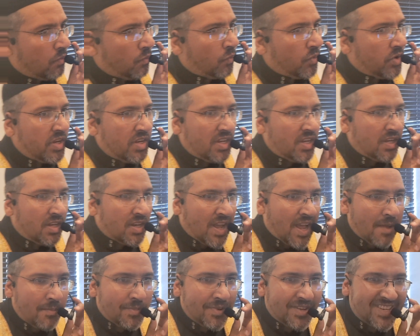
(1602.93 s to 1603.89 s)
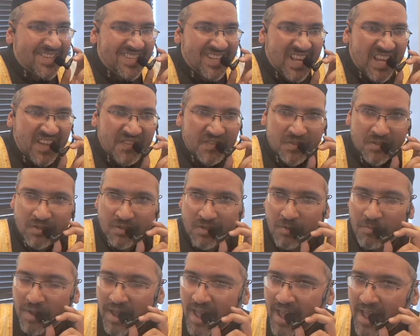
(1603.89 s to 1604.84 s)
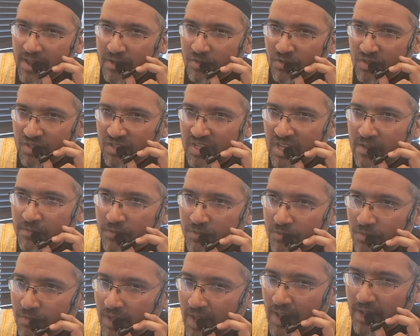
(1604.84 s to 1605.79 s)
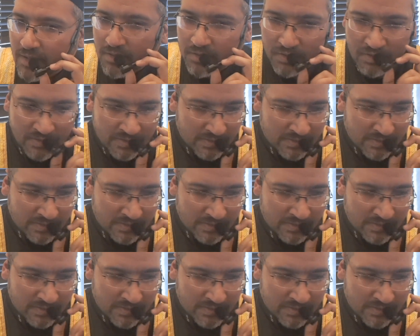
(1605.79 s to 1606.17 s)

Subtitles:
we need not be slaves to the past or slaves to that.